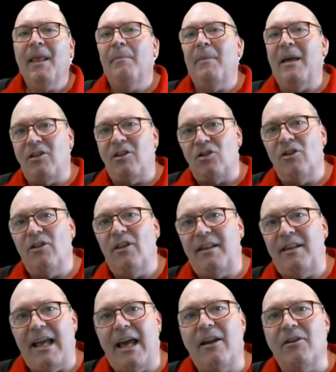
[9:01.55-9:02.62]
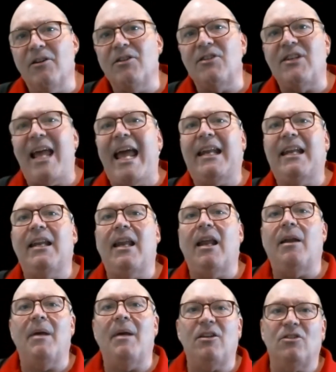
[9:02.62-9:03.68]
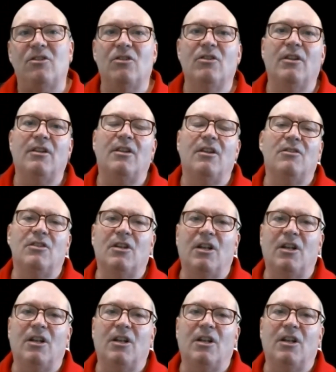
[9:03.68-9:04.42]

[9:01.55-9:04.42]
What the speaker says: make sure that they understand it, and make sure that there's a